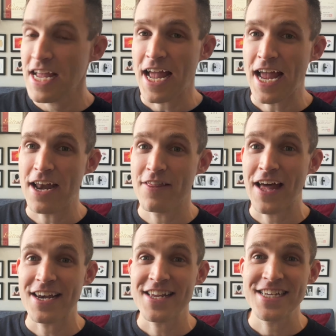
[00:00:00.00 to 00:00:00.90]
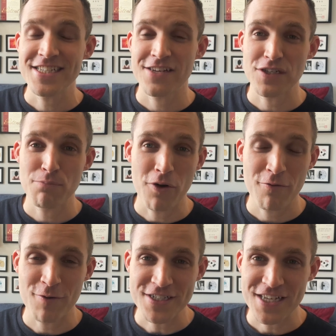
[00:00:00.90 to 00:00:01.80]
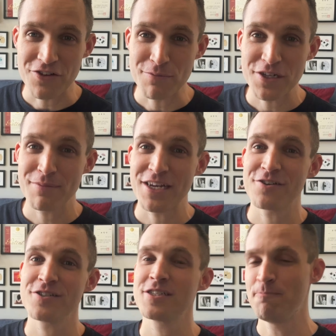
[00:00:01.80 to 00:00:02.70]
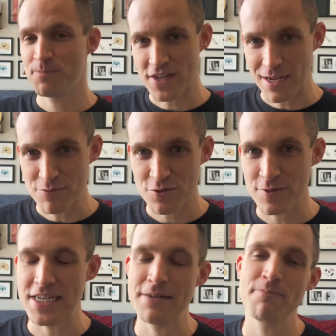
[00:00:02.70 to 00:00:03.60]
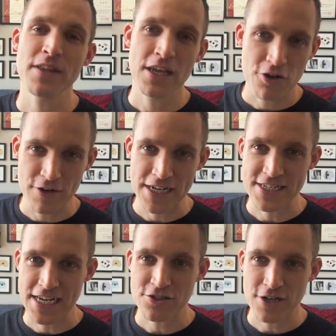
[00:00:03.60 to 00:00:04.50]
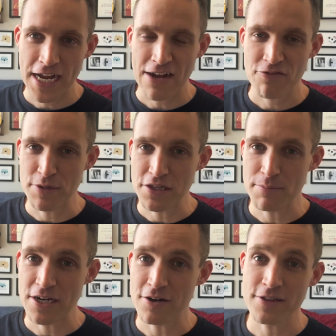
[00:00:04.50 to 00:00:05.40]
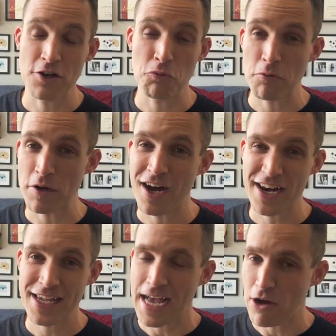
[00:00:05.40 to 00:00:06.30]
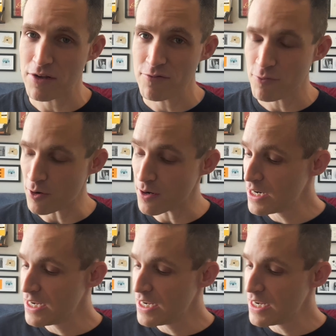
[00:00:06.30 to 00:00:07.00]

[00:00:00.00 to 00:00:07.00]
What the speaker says: And that adhesive is 0.17 millimeters times 3, creates an extra 0.5 millimeter that we were not accounting for.